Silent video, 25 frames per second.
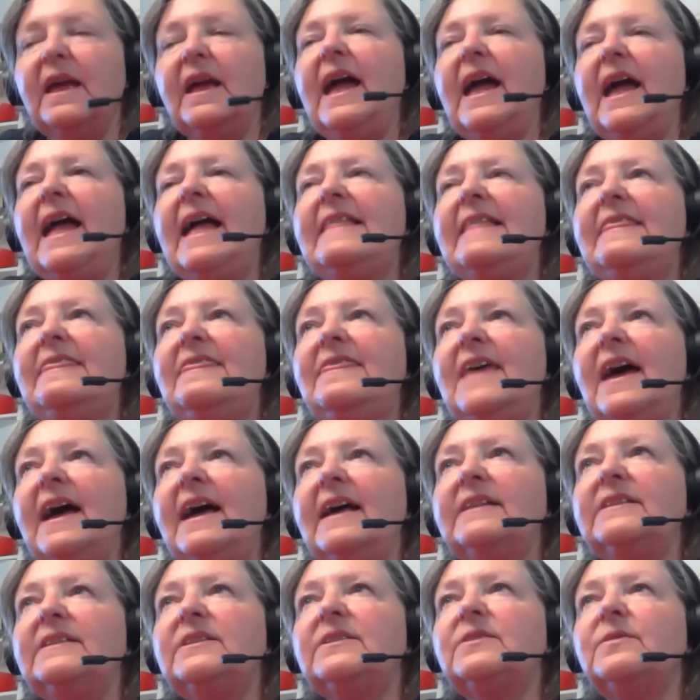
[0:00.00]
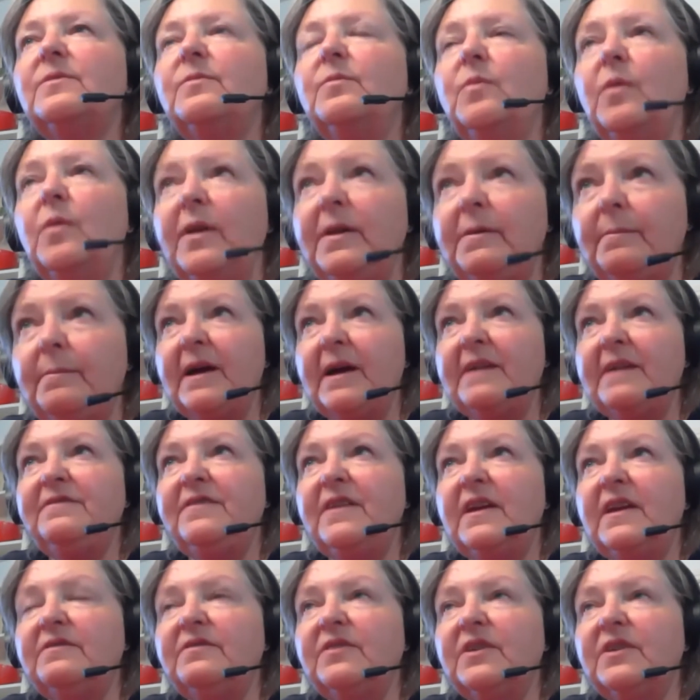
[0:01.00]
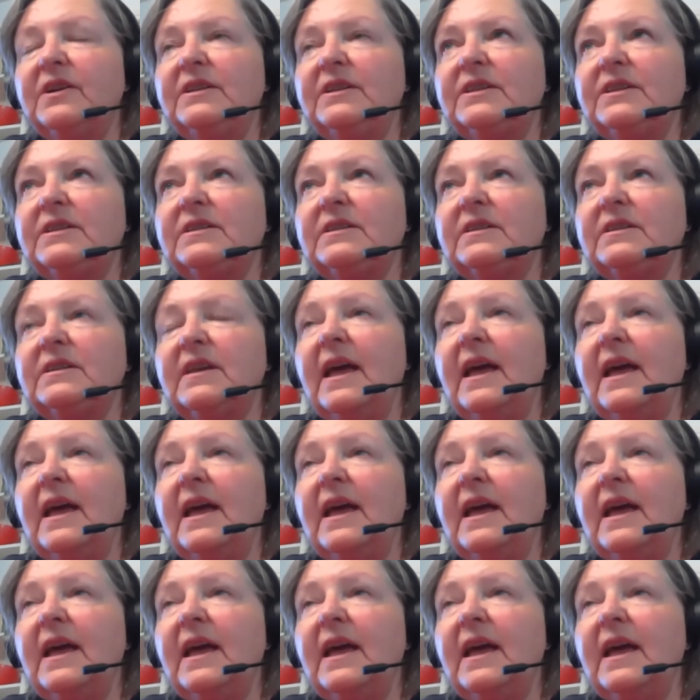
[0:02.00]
And that's one of favorites.